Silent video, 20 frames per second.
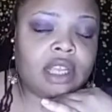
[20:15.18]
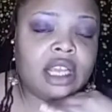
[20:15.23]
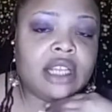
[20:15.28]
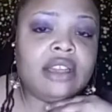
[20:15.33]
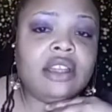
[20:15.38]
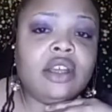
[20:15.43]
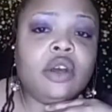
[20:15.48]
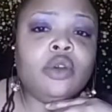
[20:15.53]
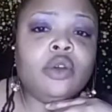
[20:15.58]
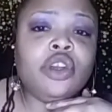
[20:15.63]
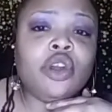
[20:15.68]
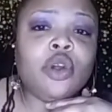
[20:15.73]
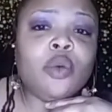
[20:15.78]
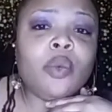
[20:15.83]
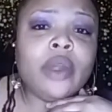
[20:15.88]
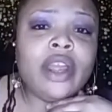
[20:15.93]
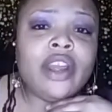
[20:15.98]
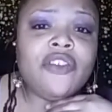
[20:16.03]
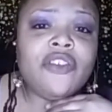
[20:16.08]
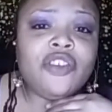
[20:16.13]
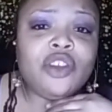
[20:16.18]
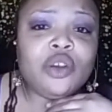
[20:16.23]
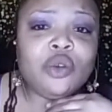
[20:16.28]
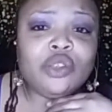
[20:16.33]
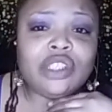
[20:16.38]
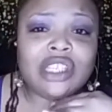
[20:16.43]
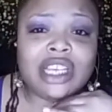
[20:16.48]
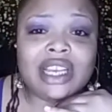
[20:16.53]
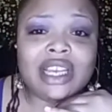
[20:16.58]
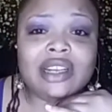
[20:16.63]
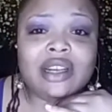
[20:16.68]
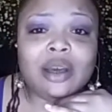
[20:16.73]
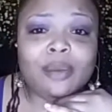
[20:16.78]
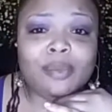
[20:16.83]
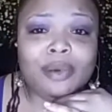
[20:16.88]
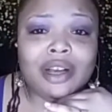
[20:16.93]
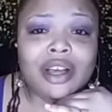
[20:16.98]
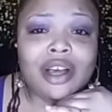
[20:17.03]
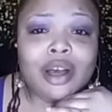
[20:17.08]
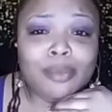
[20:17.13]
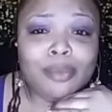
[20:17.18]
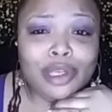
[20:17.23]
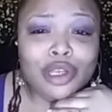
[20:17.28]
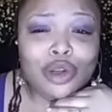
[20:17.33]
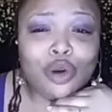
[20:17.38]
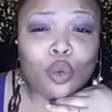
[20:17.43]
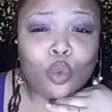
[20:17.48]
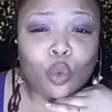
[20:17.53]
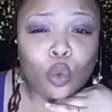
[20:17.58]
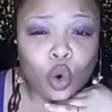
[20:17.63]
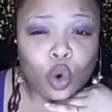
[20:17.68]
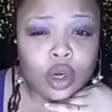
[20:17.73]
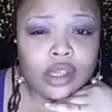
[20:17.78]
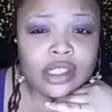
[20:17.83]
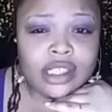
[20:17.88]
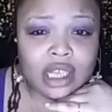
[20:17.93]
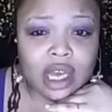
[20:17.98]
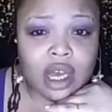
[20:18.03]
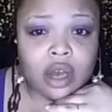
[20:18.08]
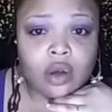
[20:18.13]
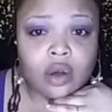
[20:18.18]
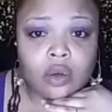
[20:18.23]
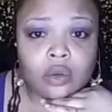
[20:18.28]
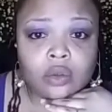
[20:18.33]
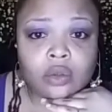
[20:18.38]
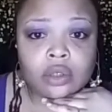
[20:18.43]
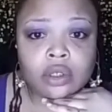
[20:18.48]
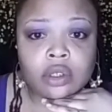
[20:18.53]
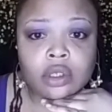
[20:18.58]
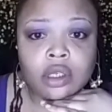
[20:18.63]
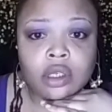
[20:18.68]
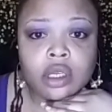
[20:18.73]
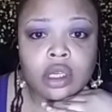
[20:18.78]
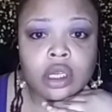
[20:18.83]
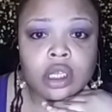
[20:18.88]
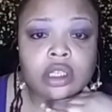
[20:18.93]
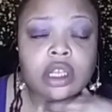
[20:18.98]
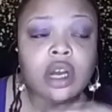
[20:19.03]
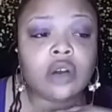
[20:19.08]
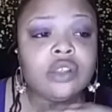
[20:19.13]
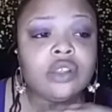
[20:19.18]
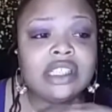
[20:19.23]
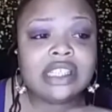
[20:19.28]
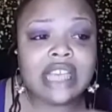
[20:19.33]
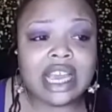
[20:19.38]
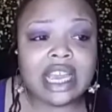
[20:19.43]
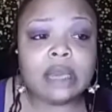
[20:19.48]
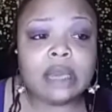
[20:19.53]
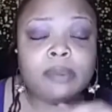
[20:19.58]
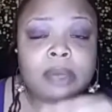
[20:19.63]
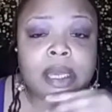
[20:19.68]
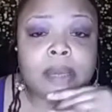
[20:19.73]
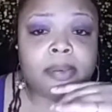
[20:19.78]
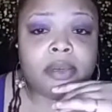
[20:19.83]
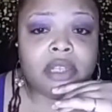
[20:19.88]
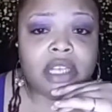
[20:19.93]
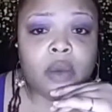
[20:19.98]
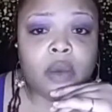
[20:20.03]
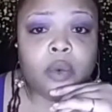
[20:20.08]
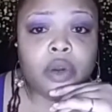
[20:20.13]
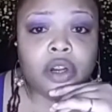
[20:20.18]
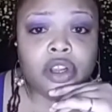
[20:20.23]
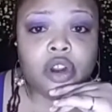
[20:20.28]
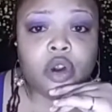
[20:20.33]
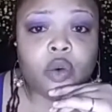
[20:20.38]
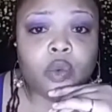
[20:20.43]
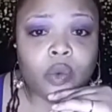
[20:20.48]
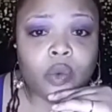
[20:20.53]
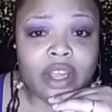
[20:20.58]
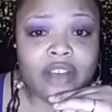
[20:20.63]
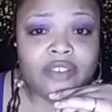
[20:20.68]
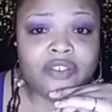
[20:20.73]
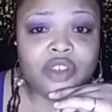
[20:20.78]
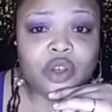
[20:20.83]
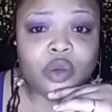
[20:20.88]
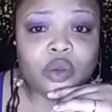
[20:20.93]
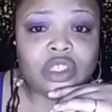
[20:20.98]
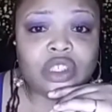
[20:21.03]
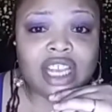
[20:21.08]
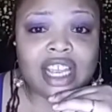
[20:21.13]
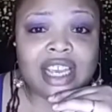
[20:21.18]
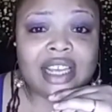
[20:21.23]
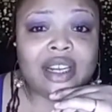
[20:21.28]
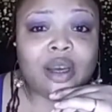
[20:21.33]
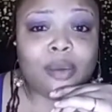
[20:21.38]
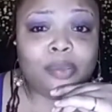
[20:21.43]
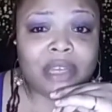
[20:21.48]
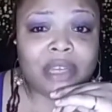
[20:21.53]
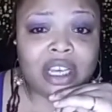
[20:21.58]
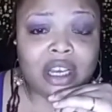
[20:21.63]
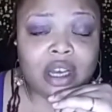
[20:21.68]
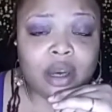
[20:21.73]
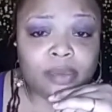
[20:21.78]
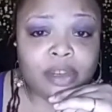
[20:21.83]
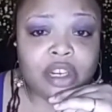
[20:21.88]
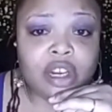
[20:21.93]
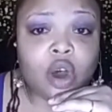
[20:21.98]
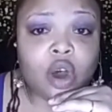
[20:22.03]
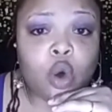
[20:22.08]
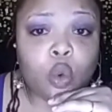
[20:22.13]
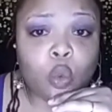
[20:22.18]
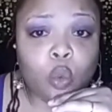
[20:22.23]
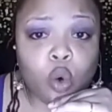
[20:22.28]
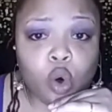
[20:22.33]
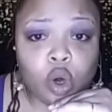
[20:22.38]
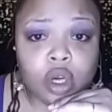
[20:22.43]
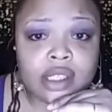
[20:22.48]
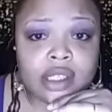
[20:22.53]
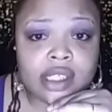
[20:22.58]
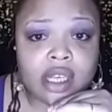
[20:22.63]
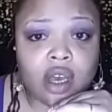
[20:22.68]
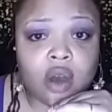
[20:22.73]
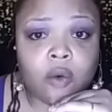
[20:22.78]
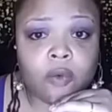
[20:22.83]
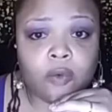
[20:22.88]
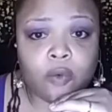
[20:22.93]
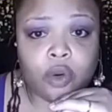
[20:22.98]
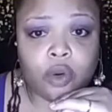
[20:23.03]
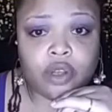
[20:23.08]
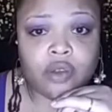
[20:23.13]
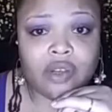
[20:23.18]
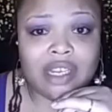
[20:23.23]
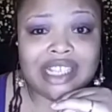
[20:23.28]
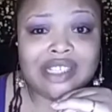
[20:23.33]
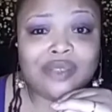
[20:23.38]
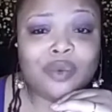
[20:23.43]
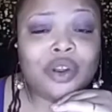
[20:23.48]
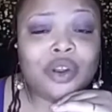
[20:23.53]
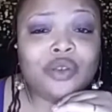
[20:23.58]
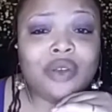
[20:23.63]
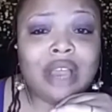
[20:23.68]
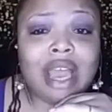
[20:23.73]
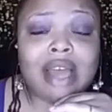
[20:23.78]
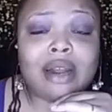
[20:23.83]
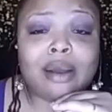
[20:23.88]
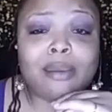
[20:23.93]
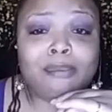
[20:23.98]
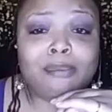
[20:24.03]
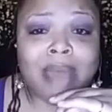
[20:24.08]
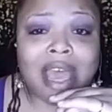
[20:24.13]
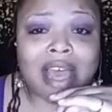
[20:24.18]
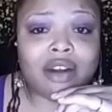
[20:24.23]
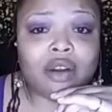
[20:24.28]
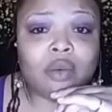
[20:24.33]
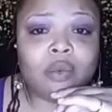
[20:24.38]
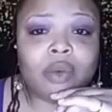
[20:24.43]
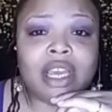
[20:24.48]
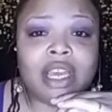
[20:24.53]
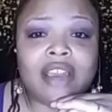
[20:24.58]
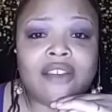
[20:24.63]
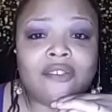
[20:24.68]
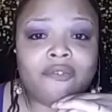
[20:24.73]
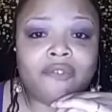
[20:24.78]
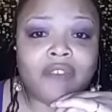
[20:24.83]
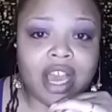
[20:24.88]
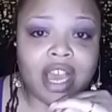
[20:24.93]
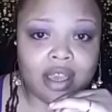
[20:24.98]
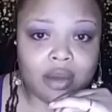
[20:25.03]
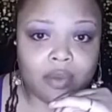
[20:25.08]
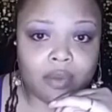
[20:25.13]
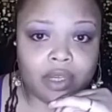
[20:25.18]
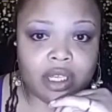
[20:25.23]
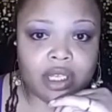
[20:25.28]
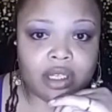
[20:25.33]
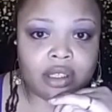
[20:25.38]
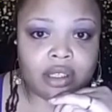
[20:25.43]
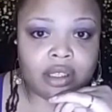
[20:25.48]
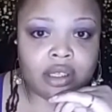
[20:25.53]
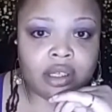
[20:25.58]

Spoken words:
Though your refuge end up becoming your war zone. Those same people that were your refuge end up becoming a war zone for you. That's where you got to battle with and fight with.